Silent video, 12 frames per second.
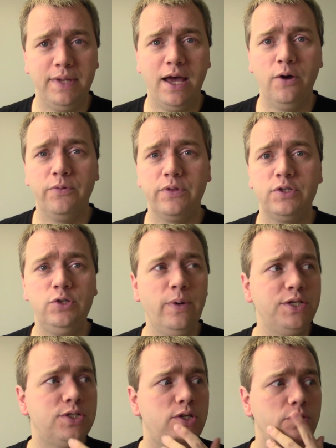Now, the 2
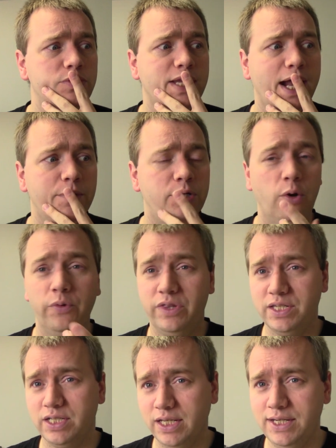HQs that I would go with
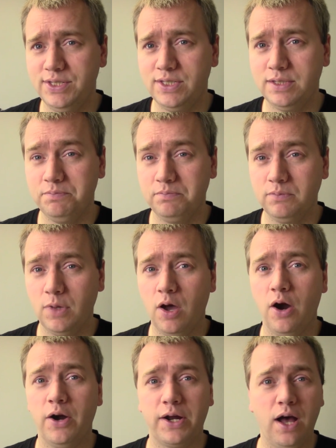this list
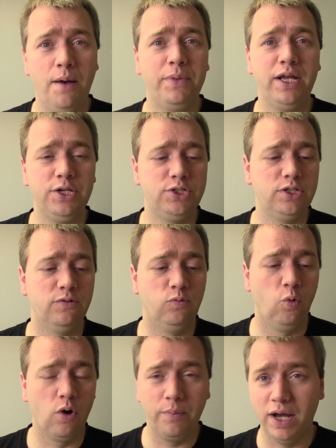are a combination of
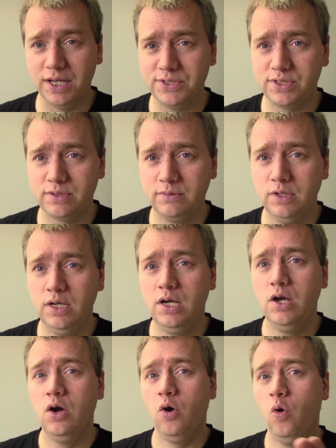Warboss
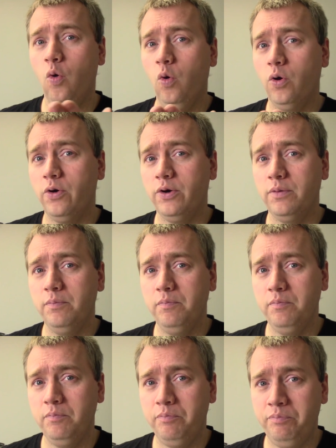or
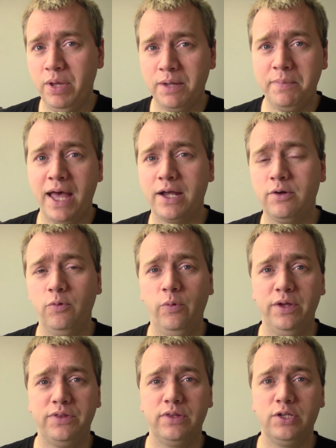Big Mech
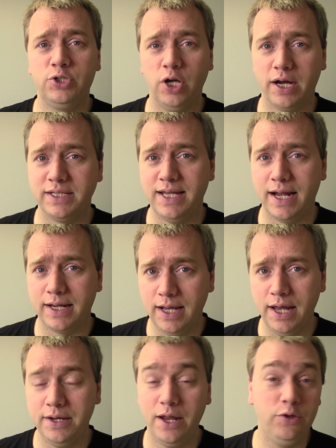with Shock Attack
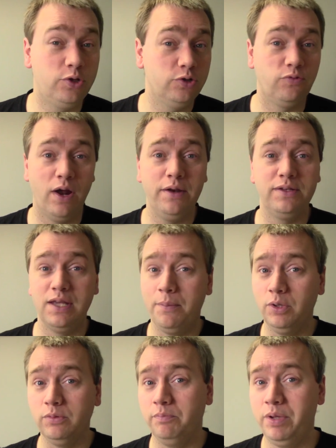Gun. Now you could run
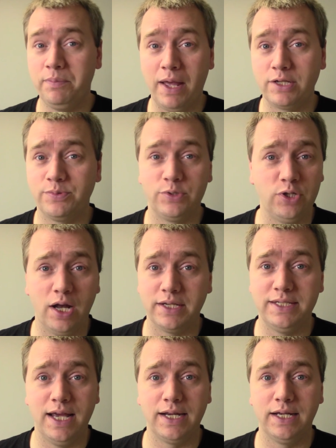double Big Mechs with Shock
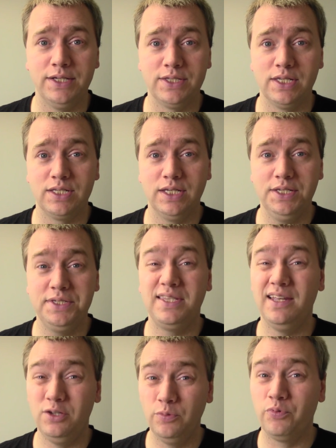Attack Guns in this list.
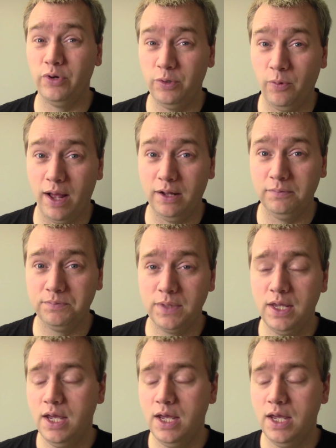They do pretty well.